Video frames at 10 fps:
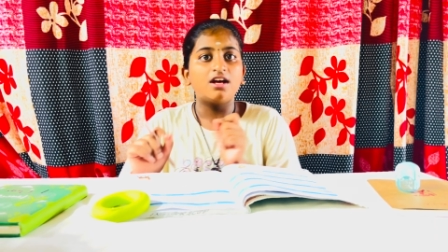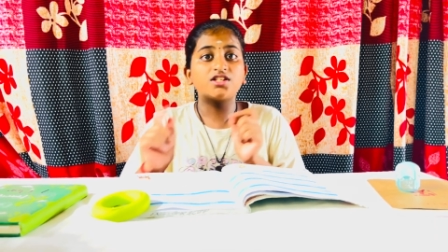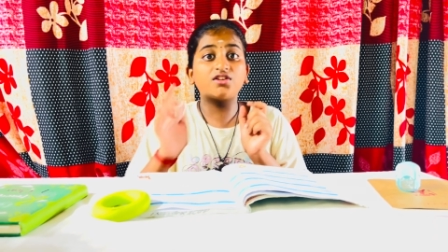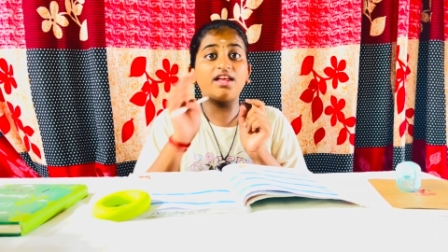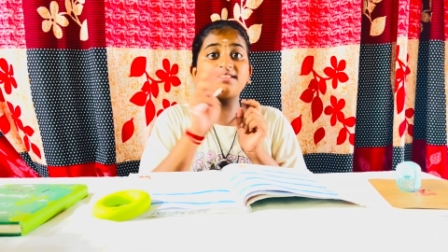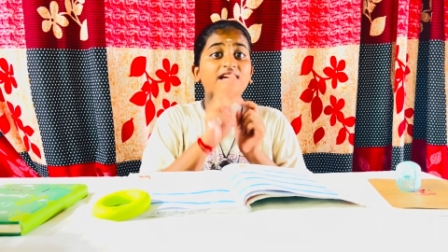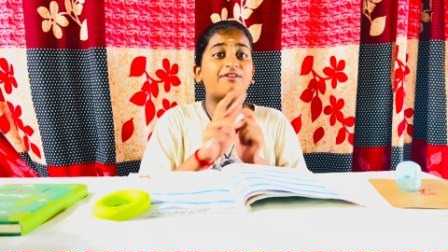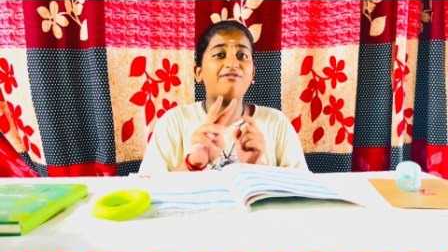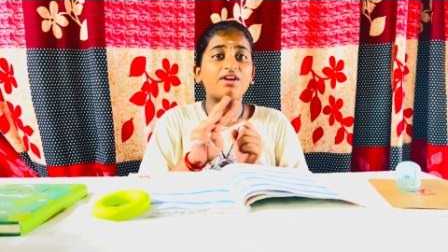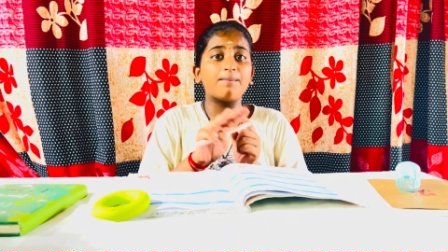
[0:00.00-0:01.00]
So there is
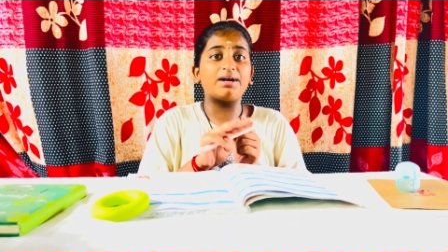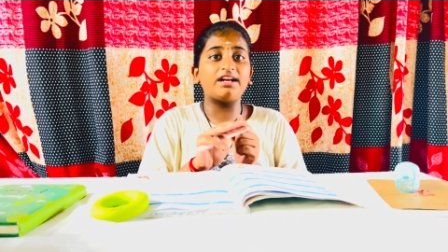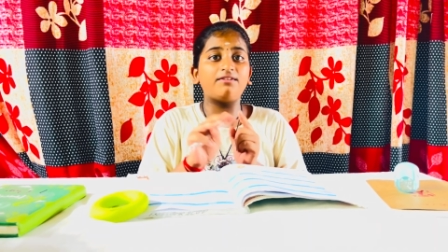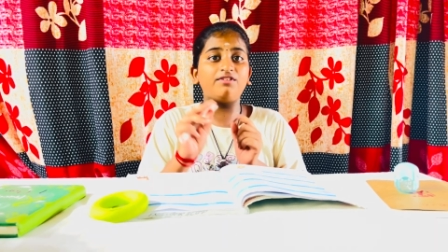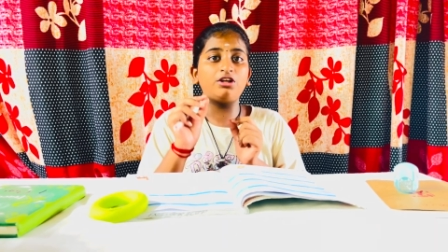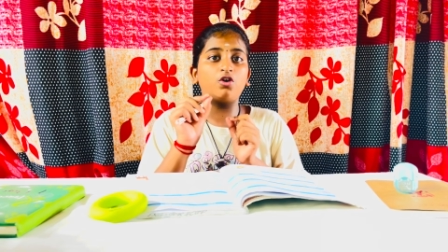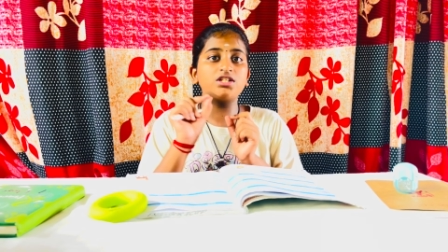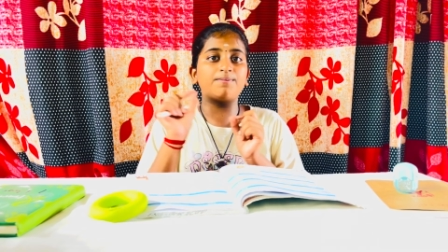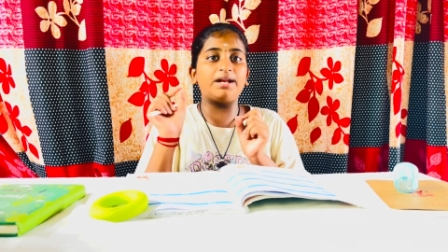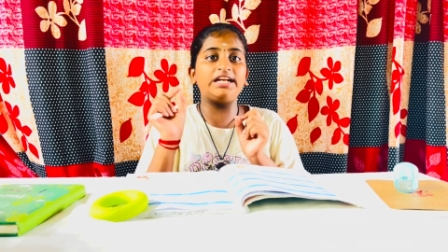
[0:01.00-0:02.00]
a V, but we don't
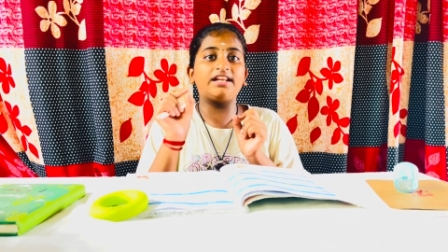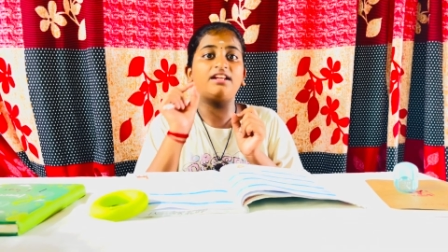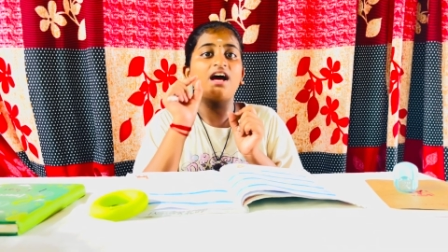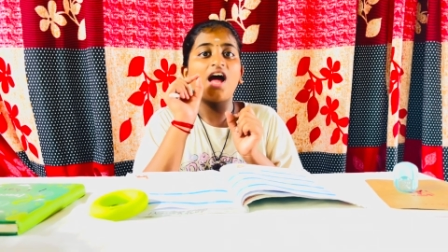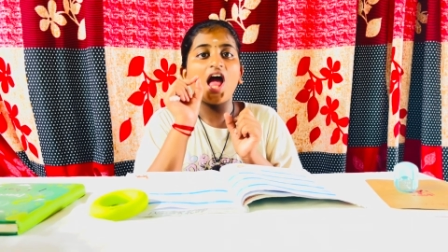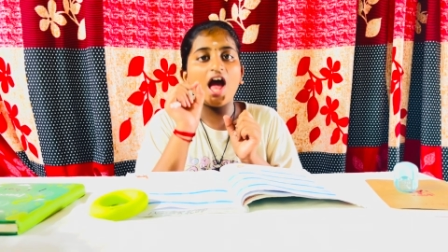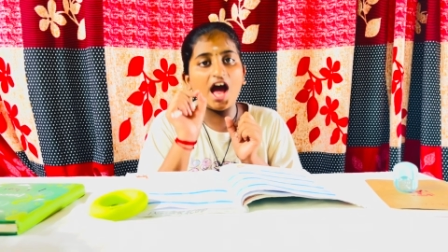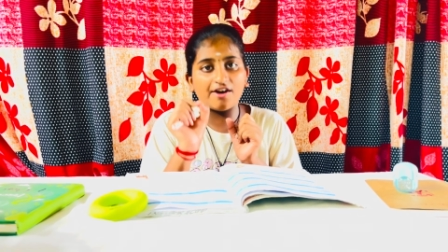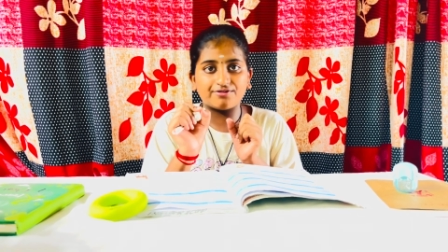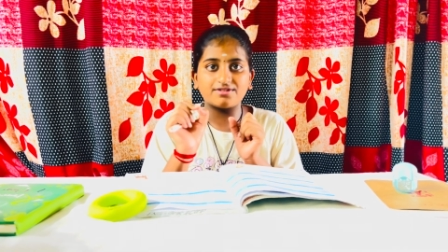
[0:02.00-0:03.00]
spell it in
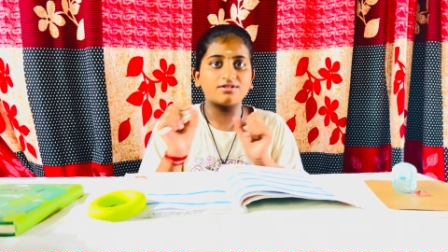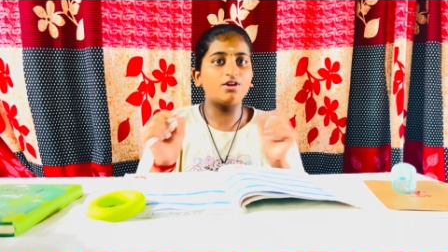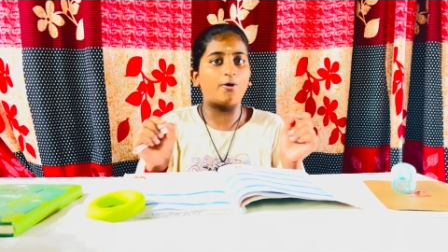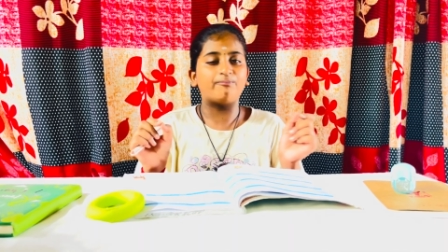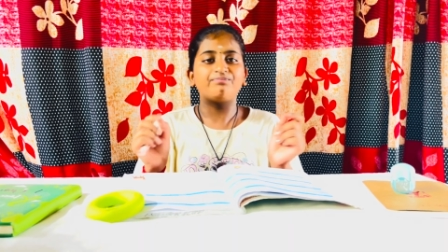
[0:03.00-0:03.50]
halves. No.